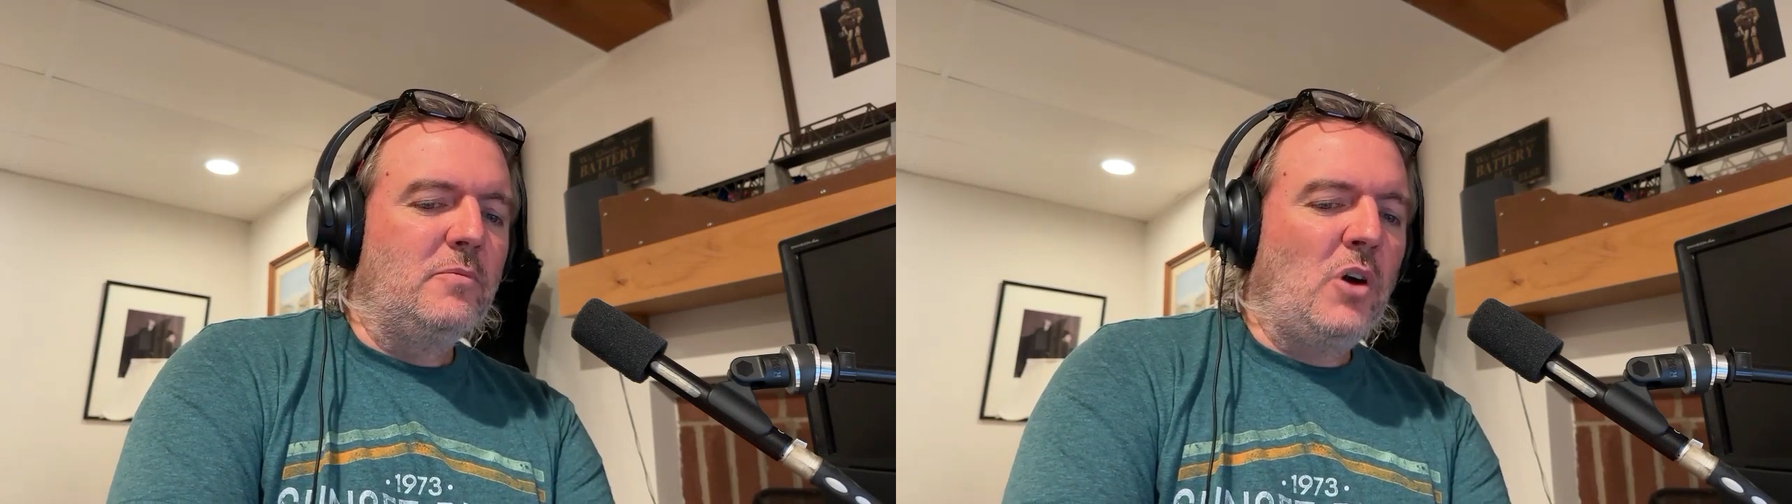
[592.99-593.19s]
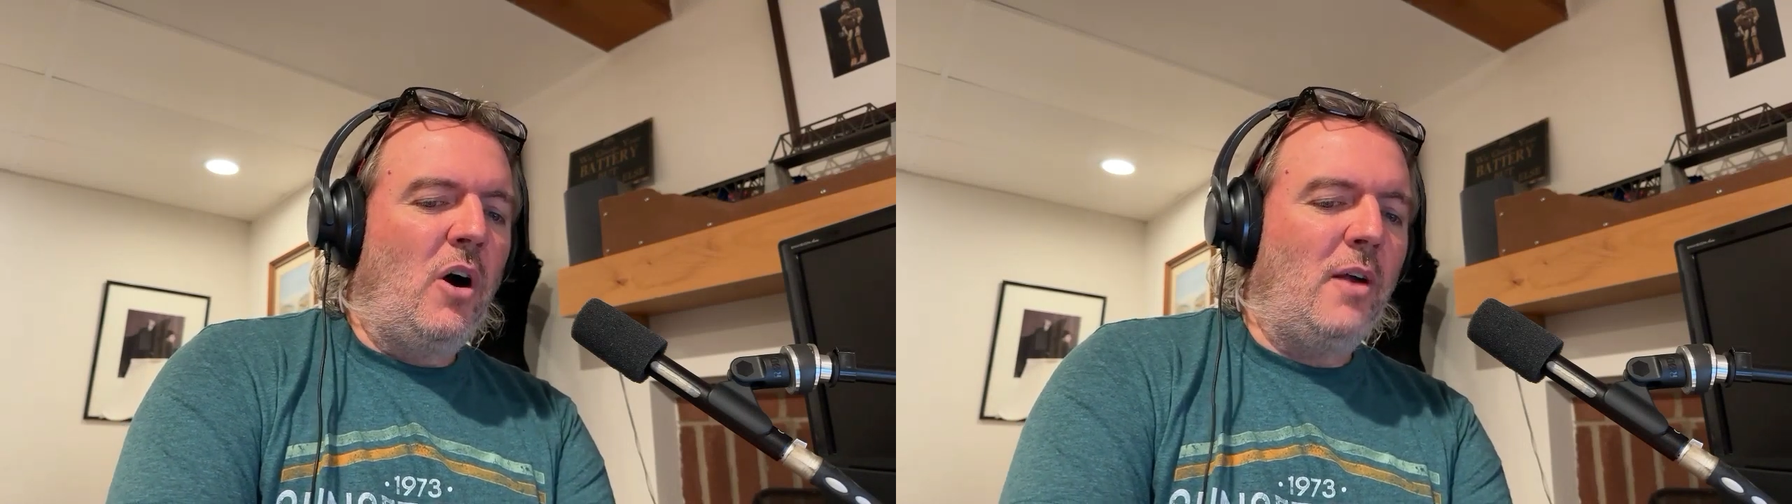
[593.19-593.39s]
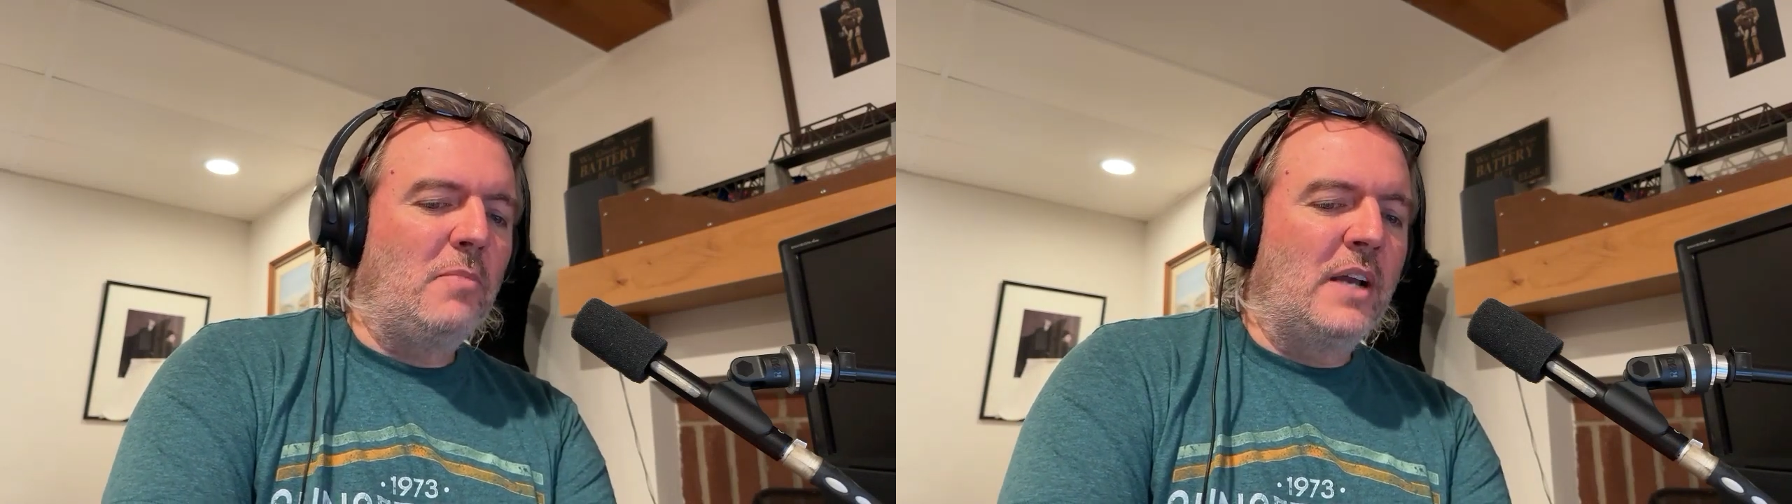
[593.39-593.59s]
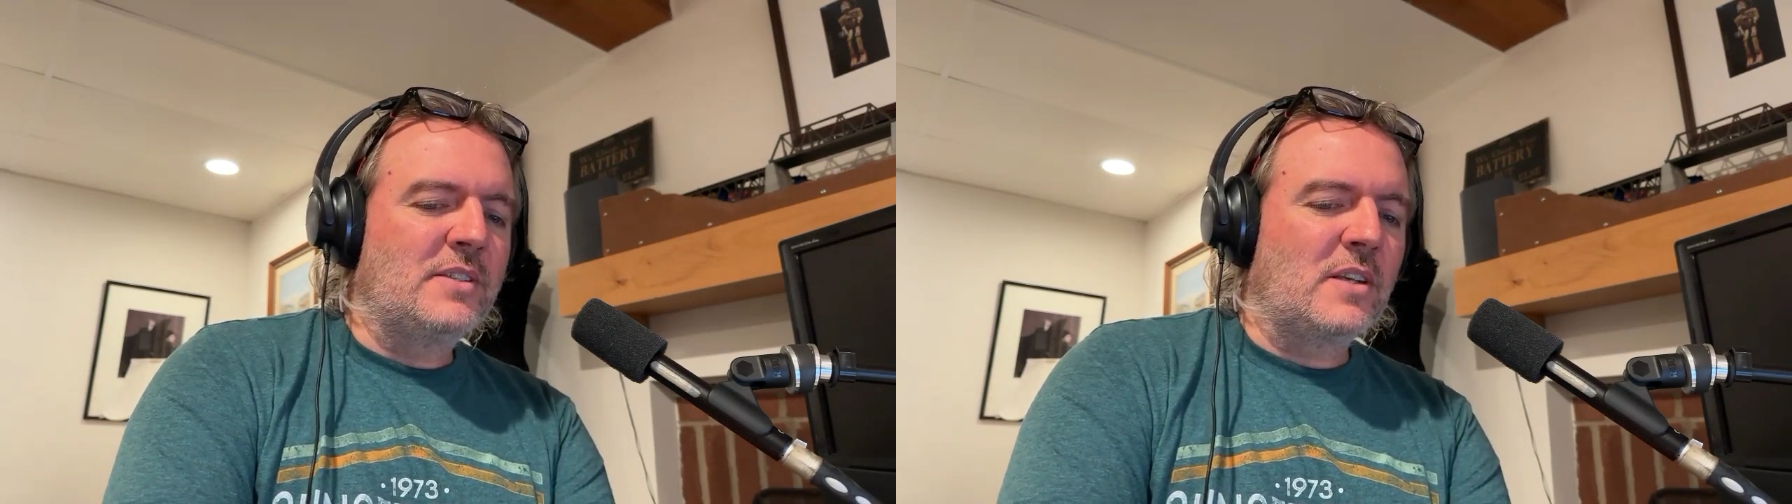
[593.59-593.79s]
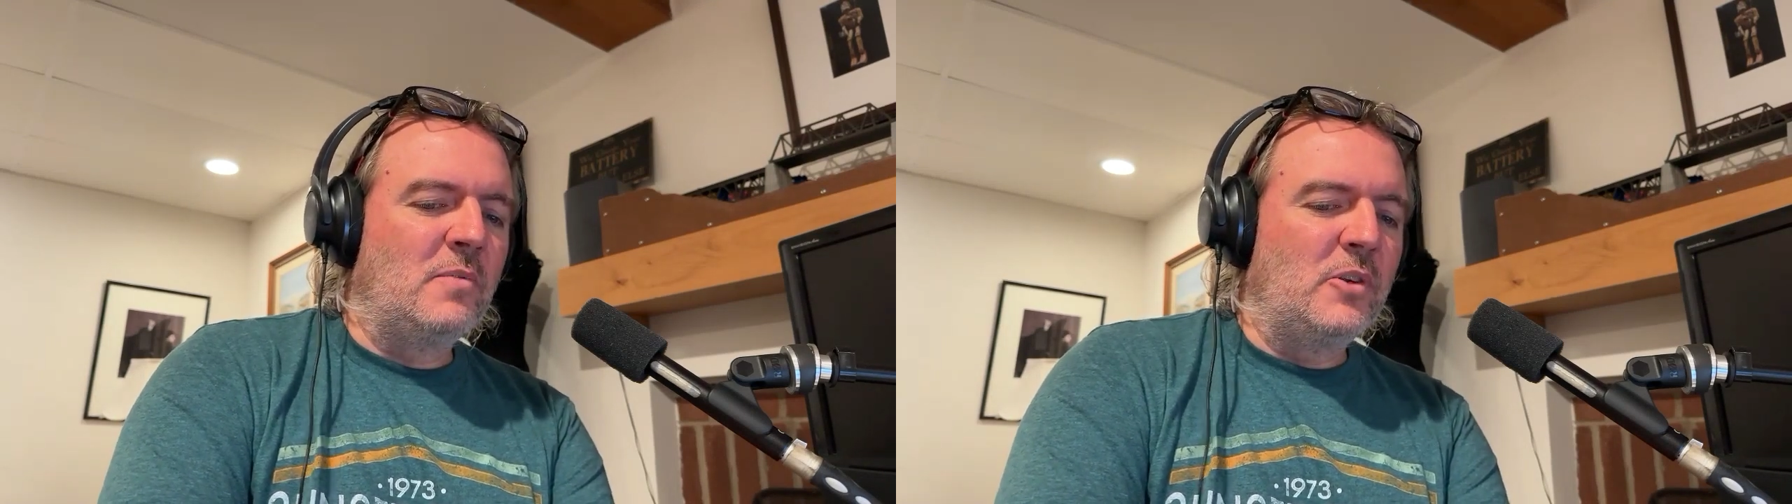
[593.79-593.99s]
taught by
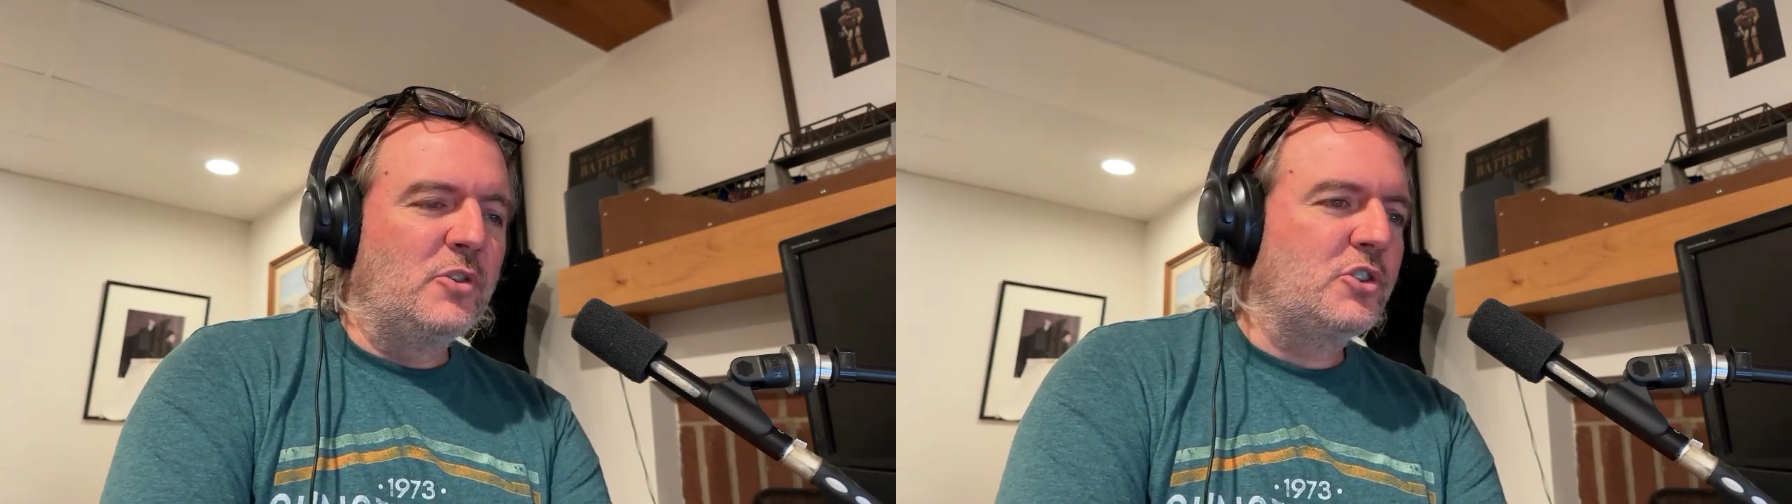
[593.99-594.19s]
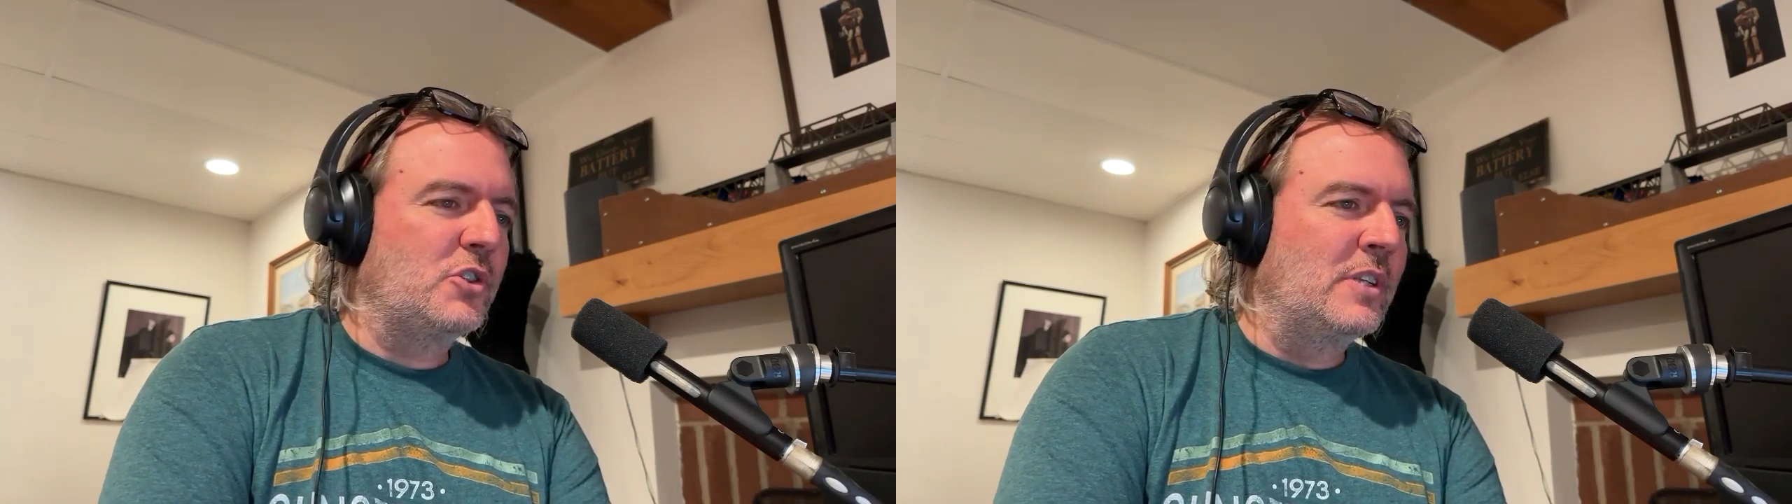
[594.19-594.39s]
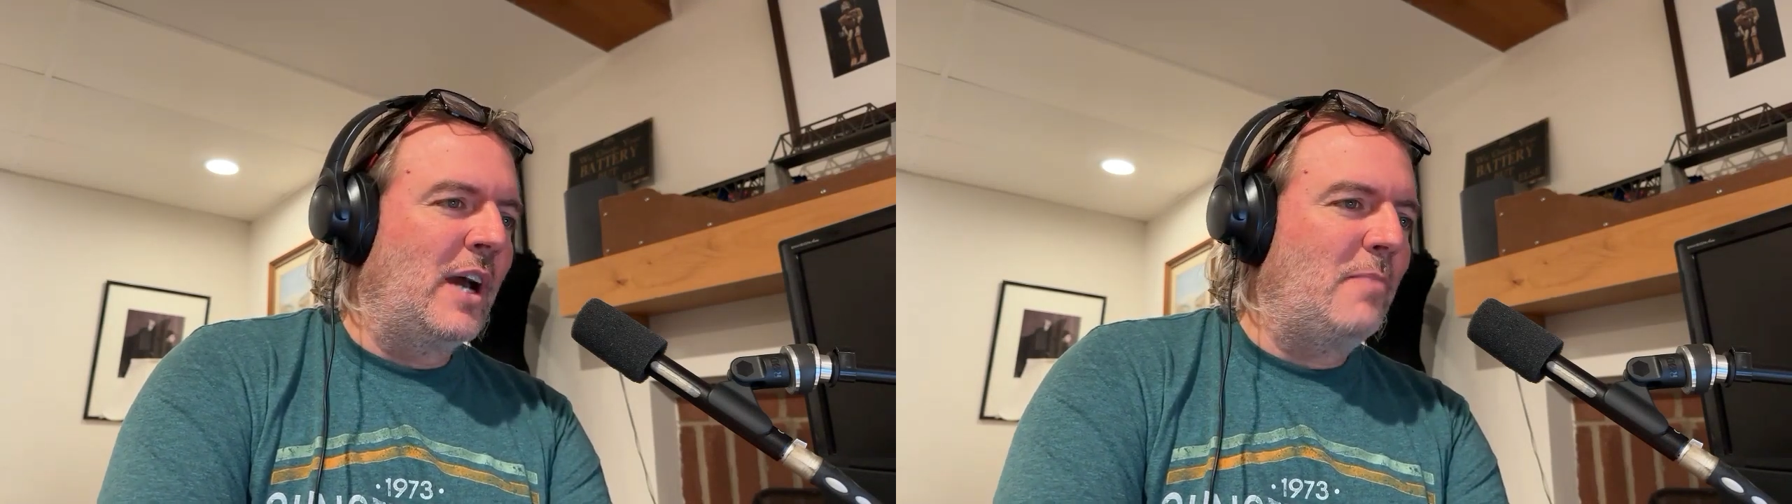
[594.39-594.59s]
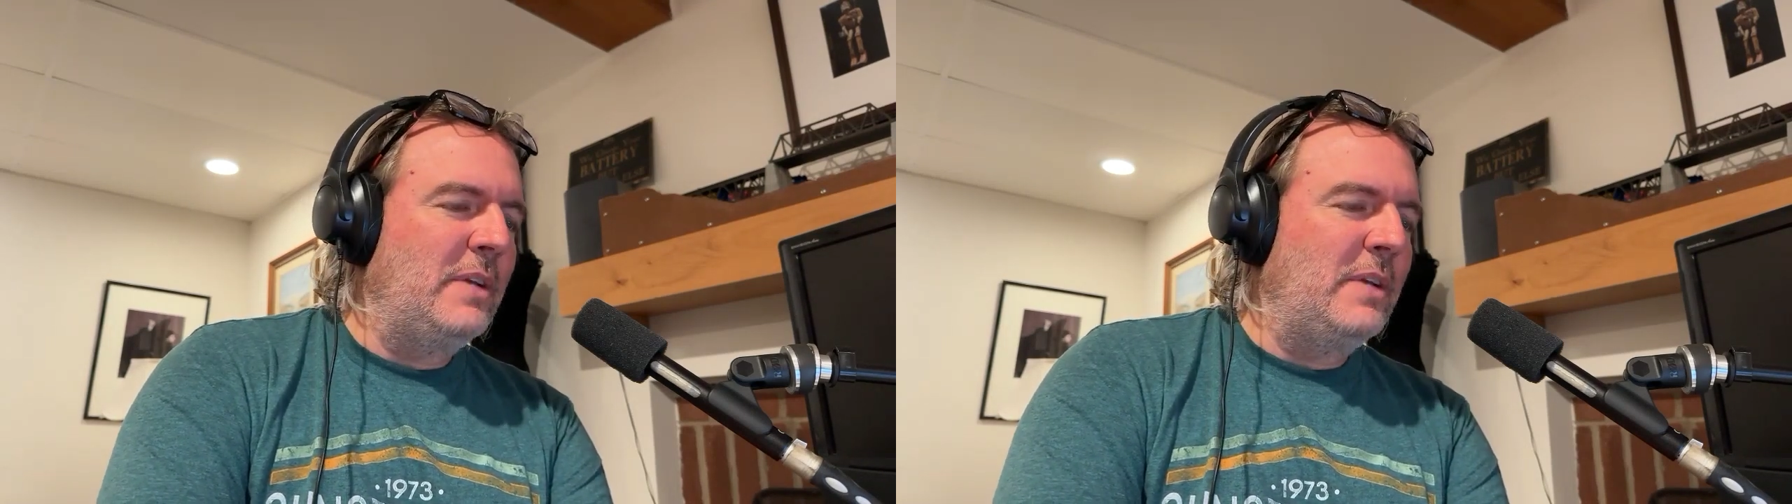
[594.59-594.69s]
someone who should not